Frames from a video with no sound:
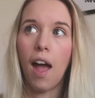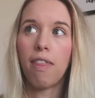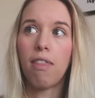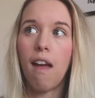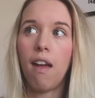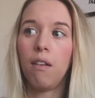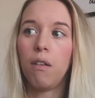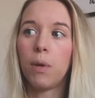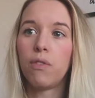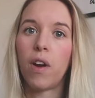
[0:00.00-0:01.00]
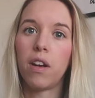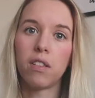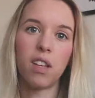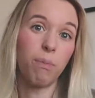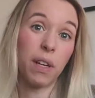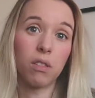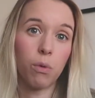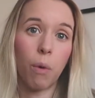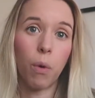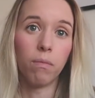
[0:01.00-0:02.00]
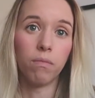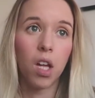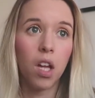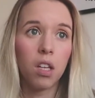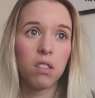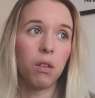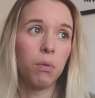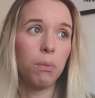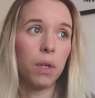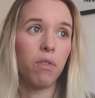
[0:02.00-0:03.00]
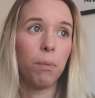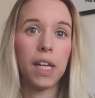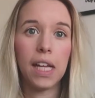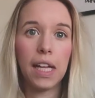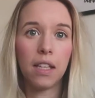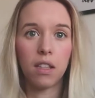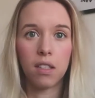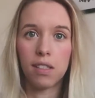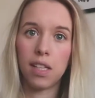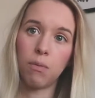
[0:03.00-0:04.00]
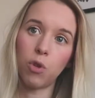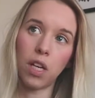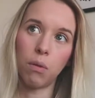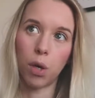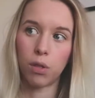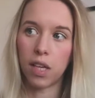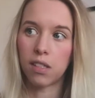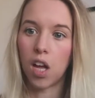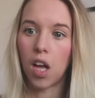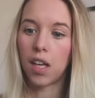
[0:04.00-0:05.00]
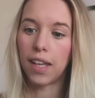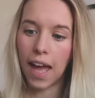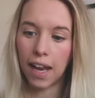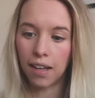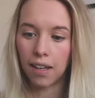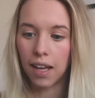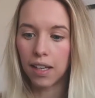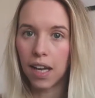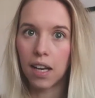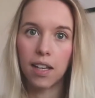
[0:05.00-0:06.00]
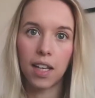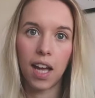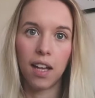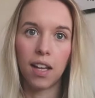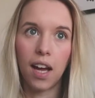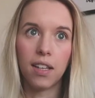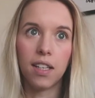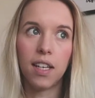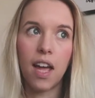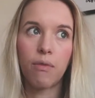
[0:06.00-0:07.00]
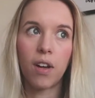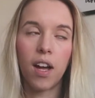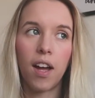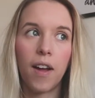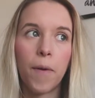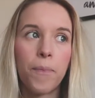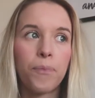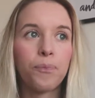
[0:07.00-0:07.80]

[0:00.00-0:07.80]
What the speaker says: and then we'd find ourselves back to square one. So we'd be repeating the sleep training process again and again and again, and it never